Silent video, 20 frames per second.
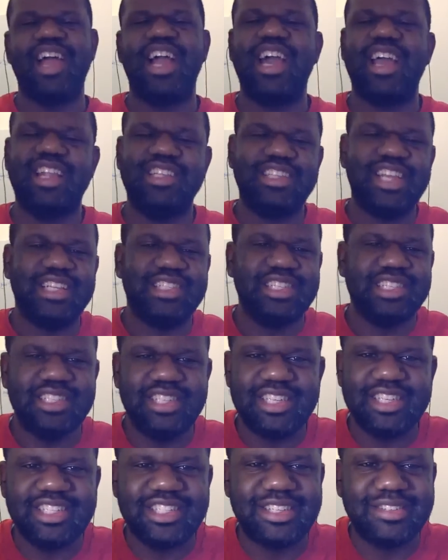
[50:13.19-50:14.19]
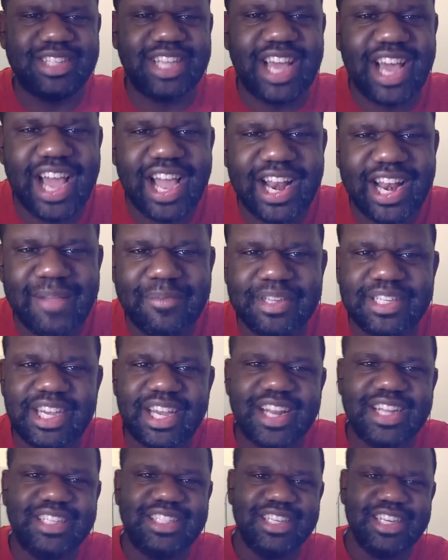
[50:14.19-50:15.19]
I gotta check these niggas sometimes. They be
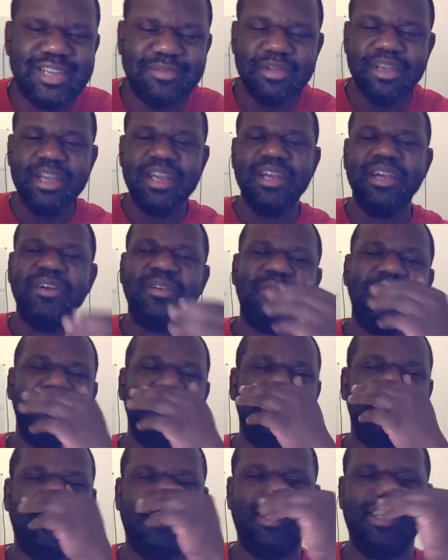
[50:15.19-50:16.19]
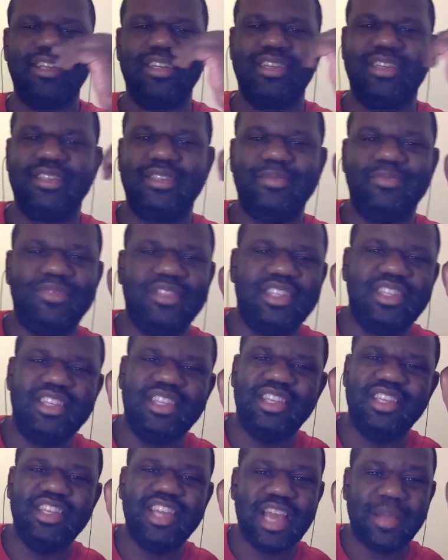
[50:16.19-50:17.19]
trying to cheat. But,
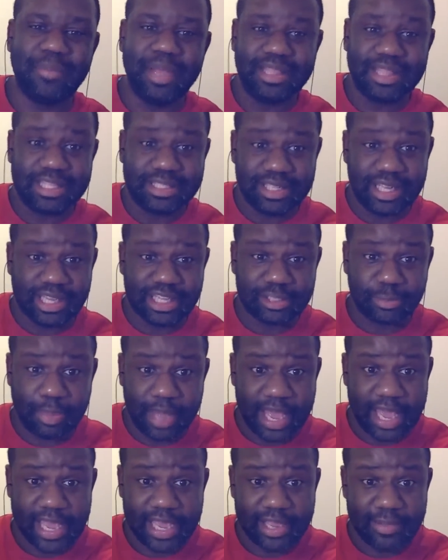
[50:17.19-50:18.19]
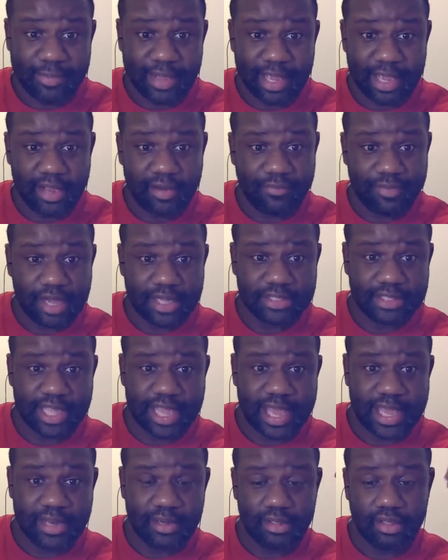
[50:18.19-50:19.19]
gotta make these niggas pay, man. Fuck
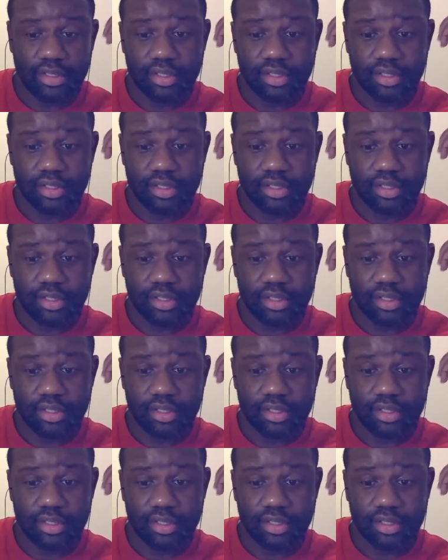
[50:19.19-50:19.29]
that.